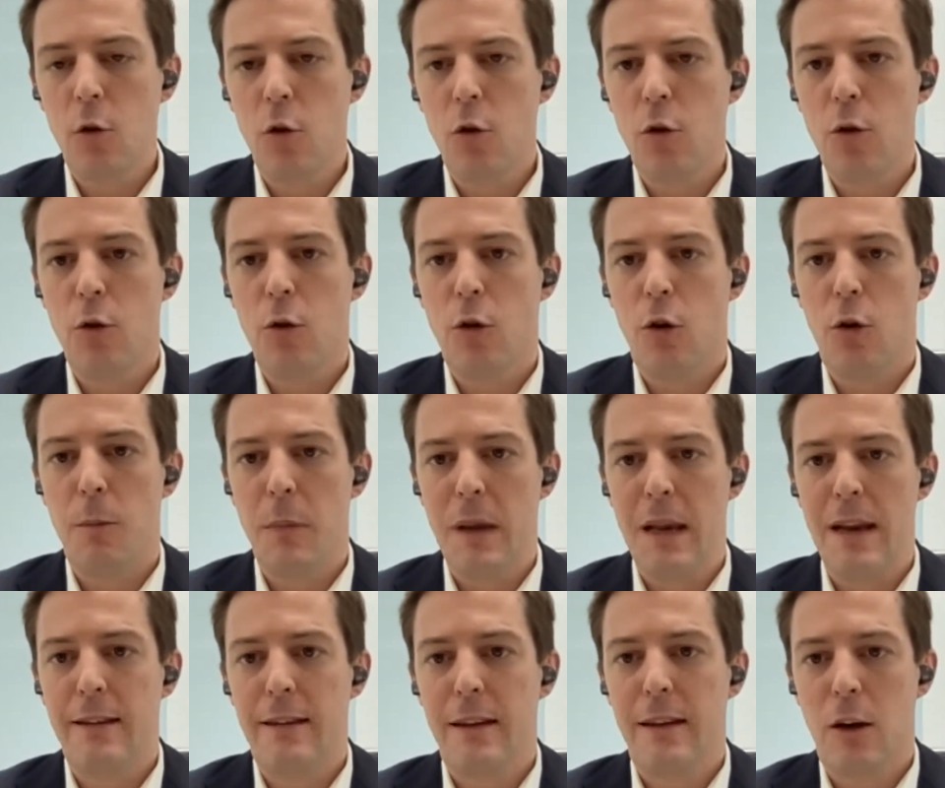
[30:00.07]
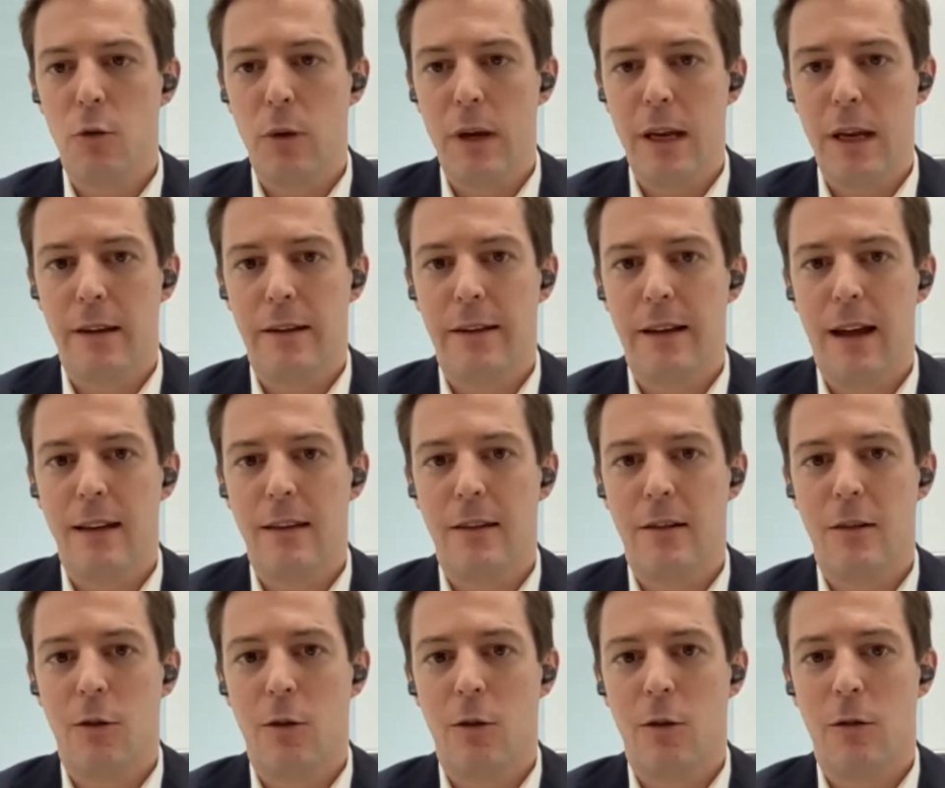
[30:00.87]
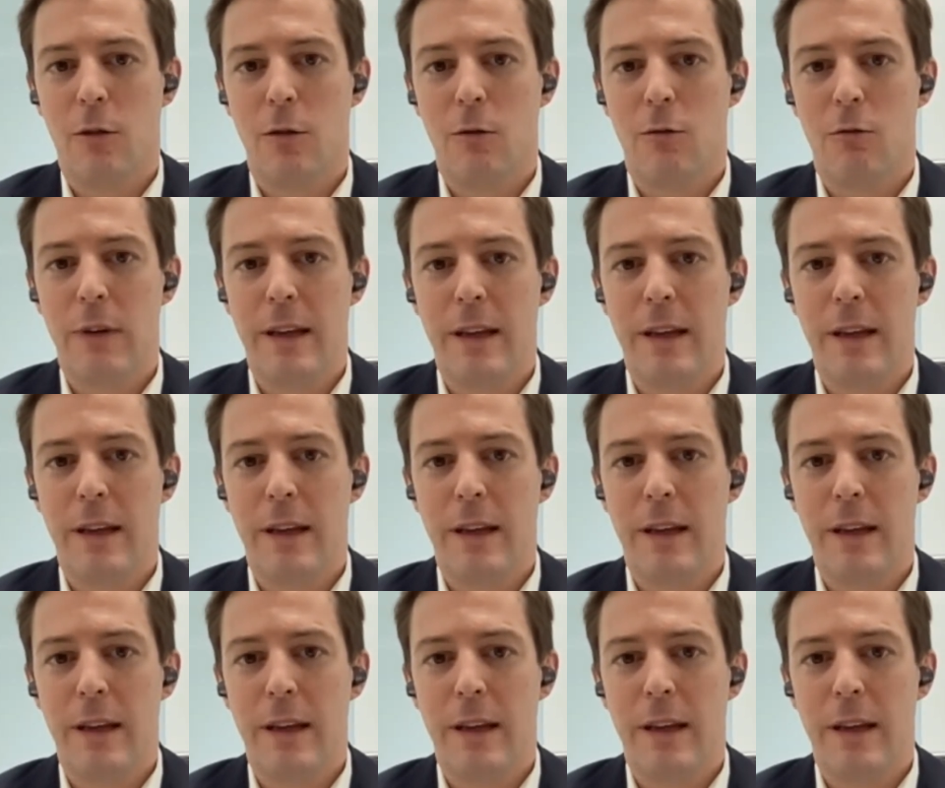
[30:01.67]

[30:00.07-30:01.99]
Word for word: a, a military that uh,